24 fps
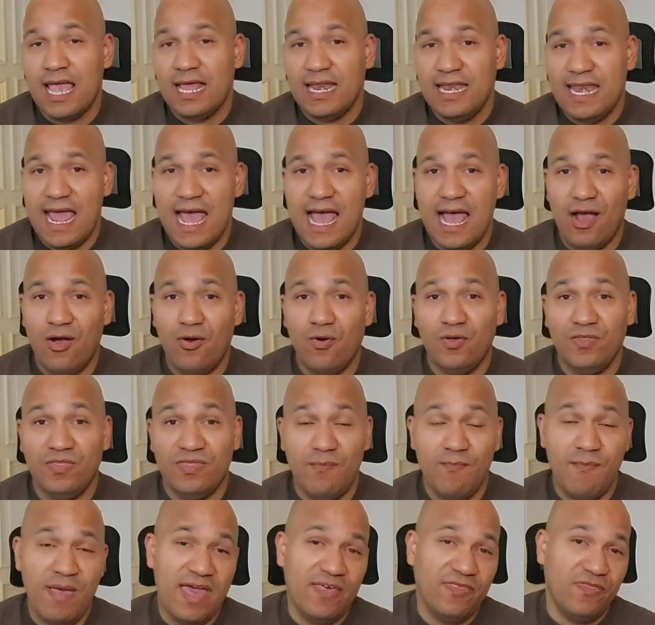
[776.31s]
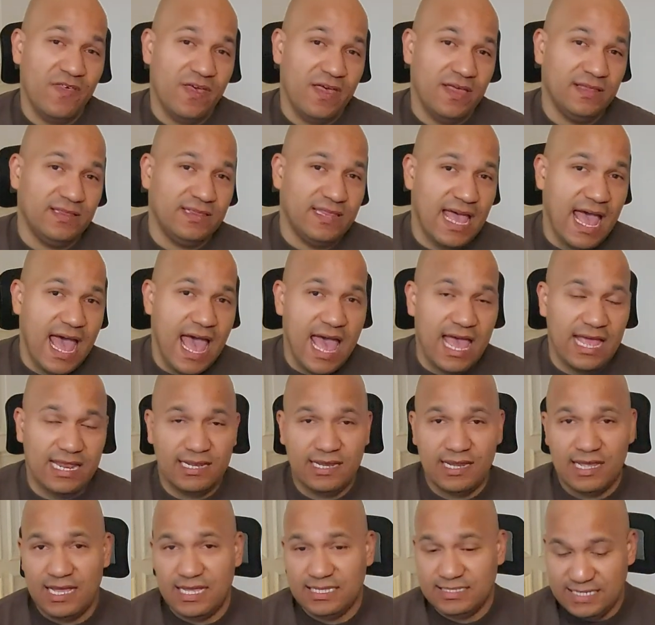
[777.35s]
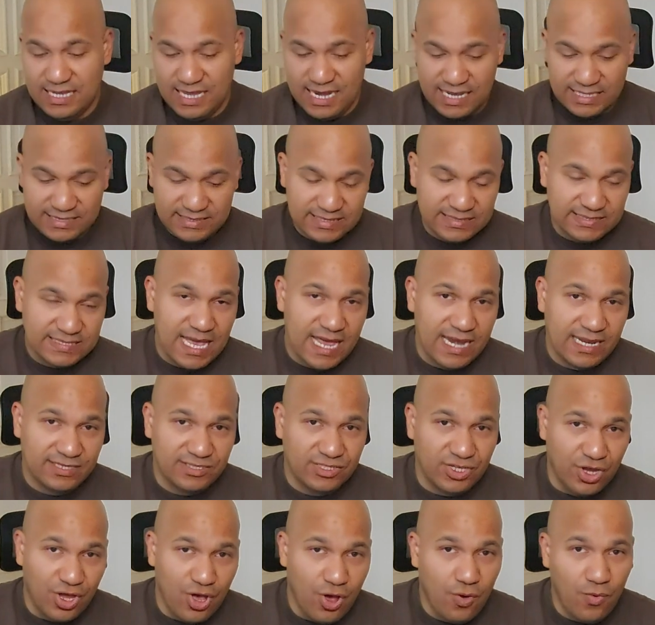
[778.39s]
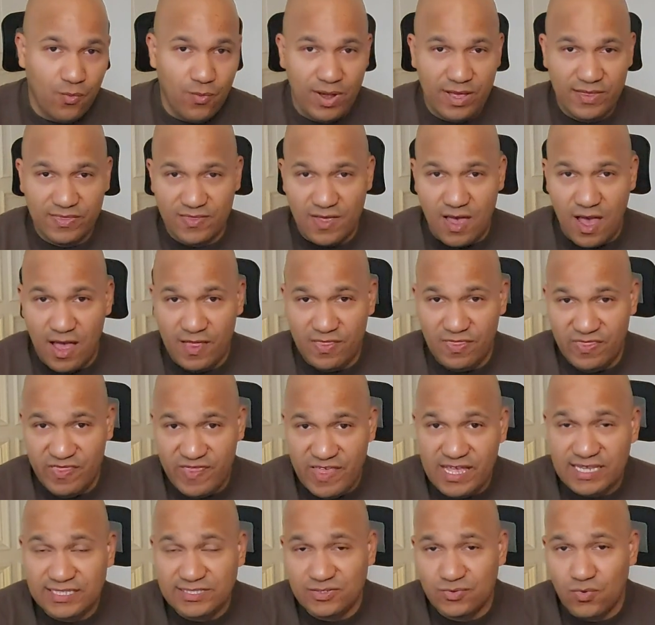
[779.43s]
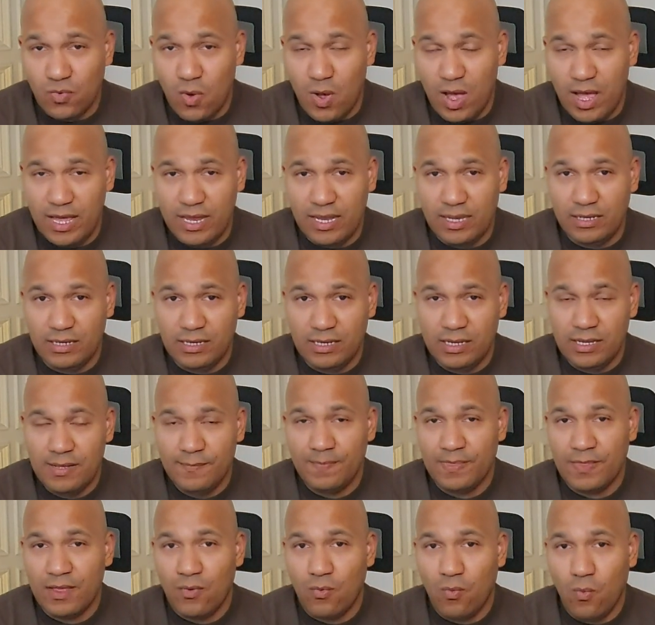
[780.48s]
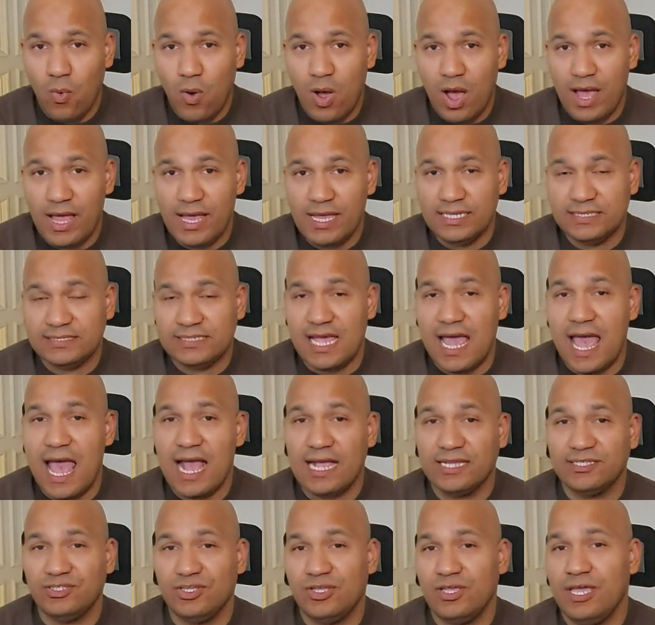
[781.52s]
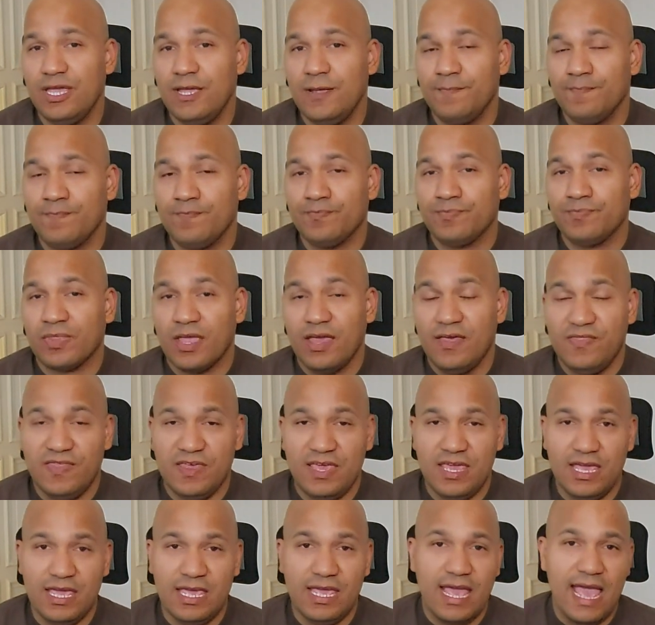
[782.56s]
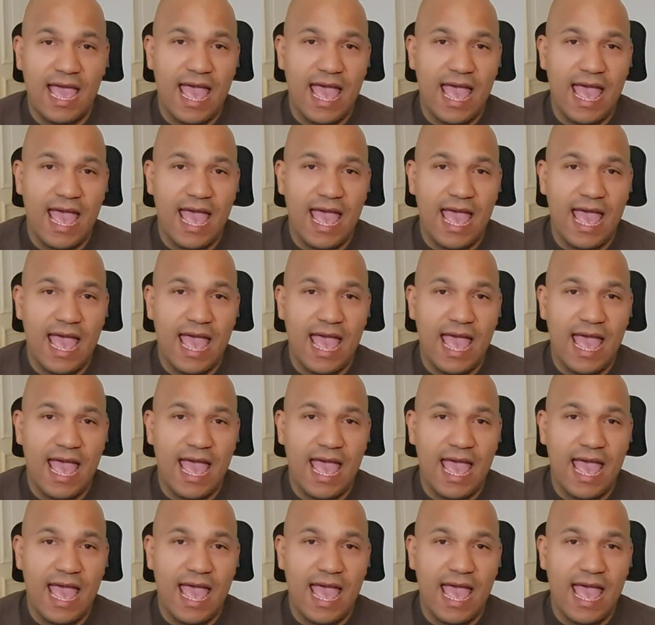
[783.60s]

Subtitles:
Now, the method that Adidas decided to go with on this one was actually the